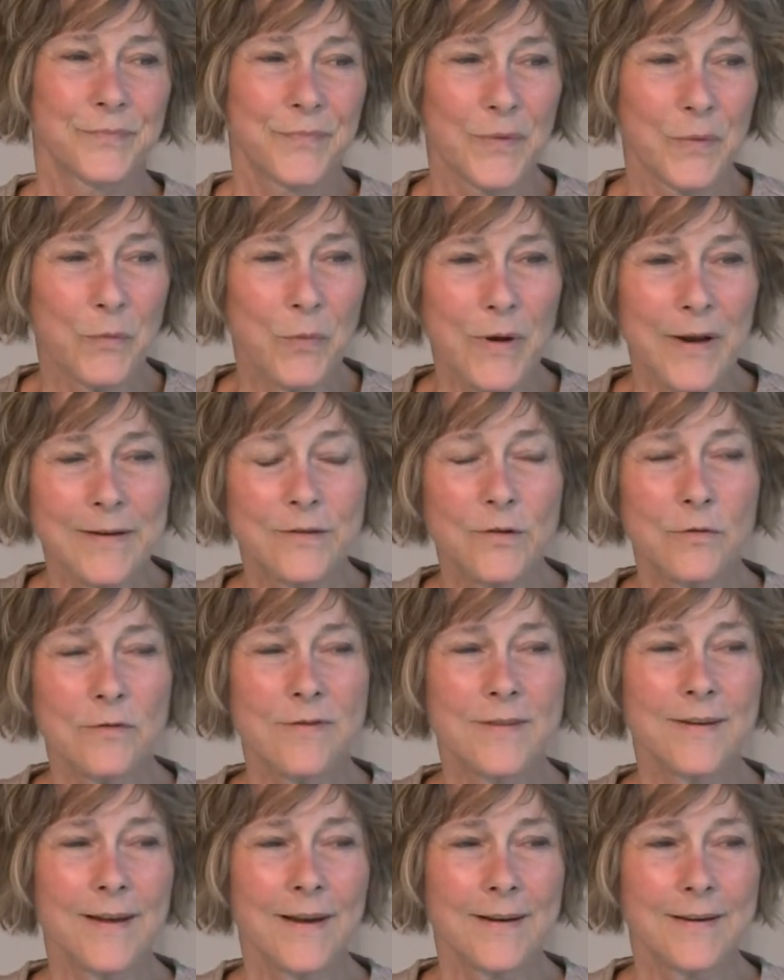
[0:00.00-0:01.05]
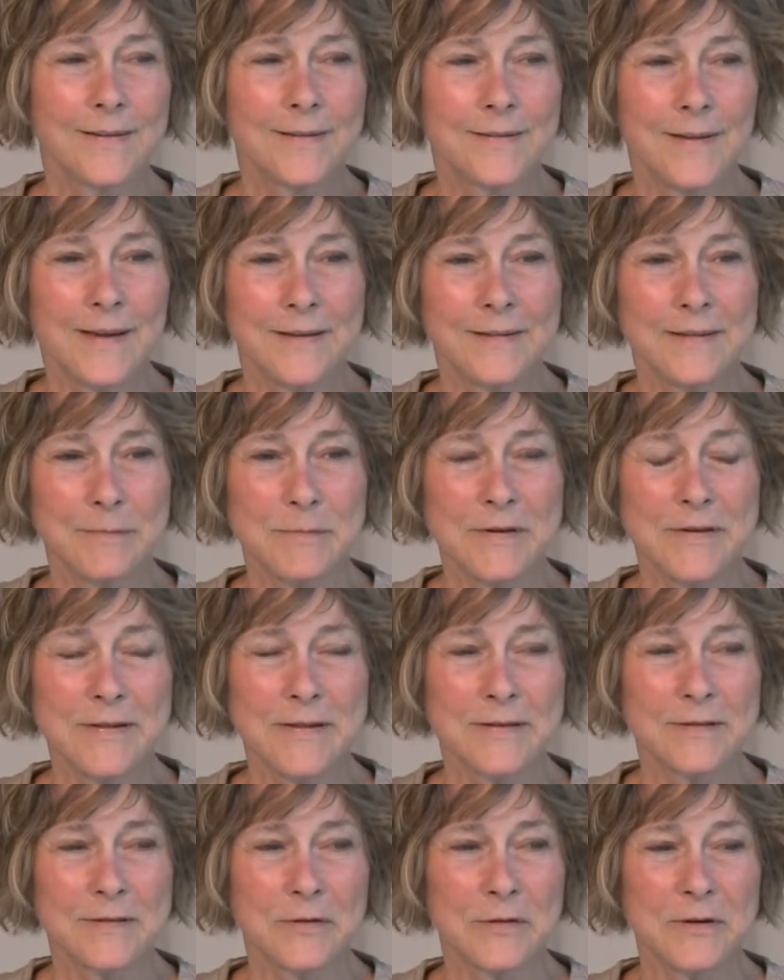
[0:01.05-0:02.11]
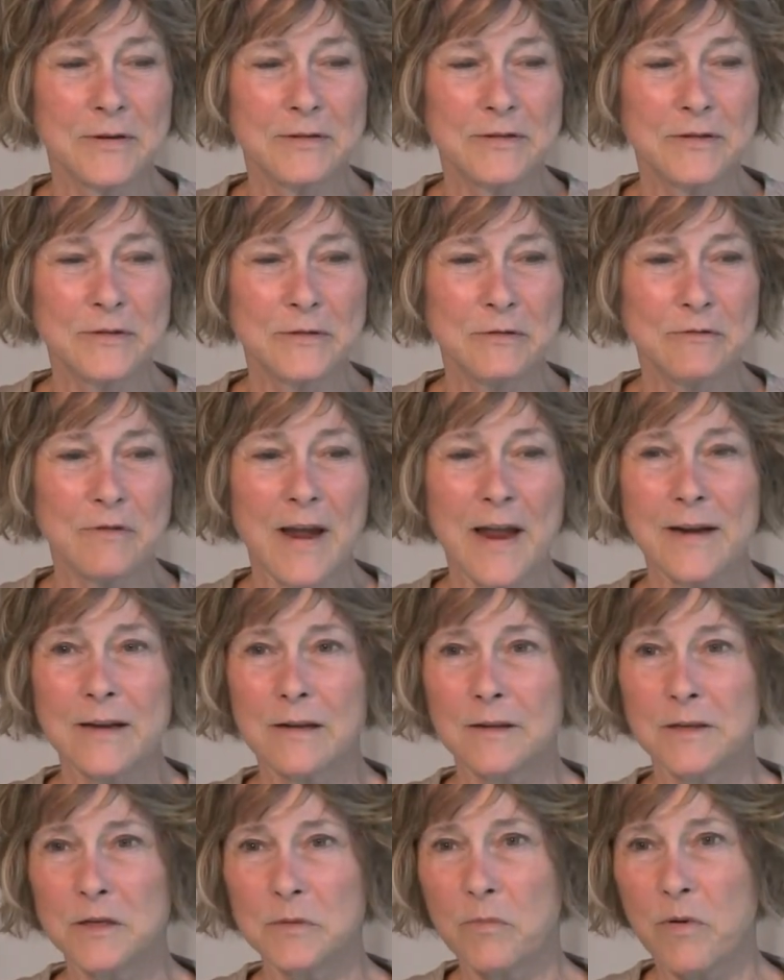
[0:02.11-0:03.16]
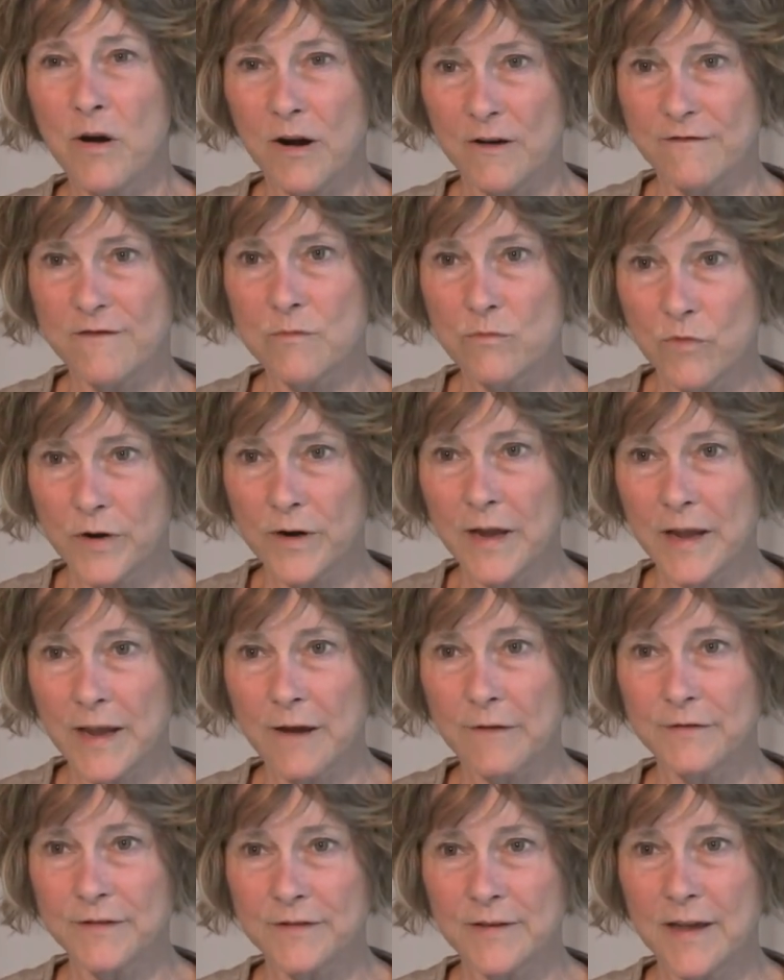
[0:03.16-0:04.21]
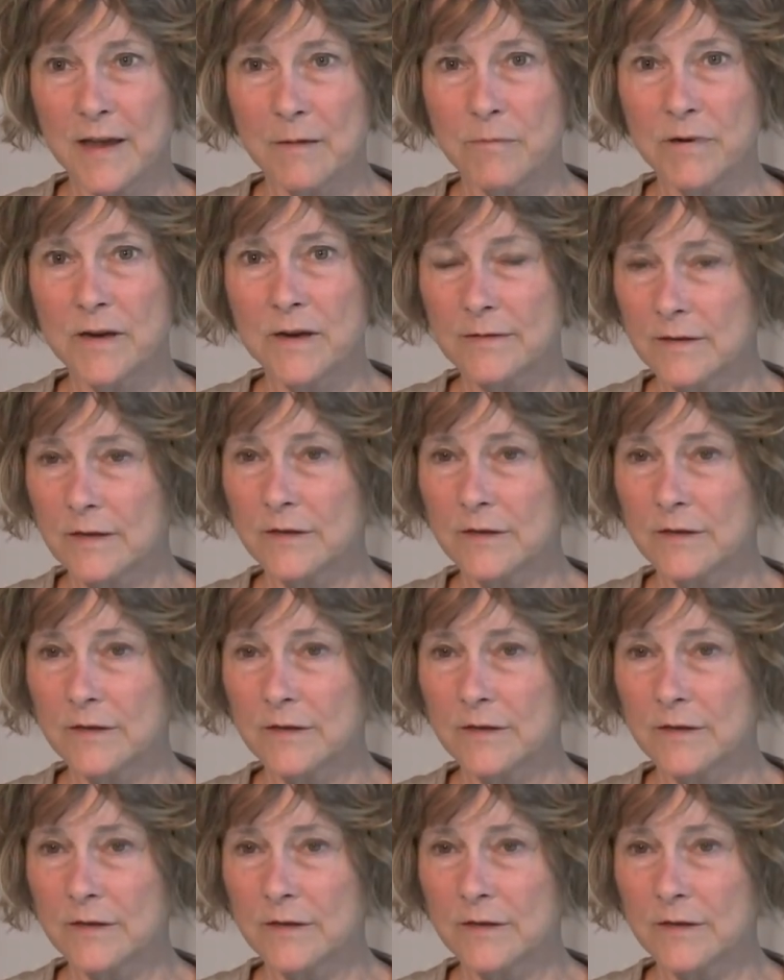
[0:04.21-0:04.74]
Well, I don't think I can say something that's going to radically depart from what I have said because I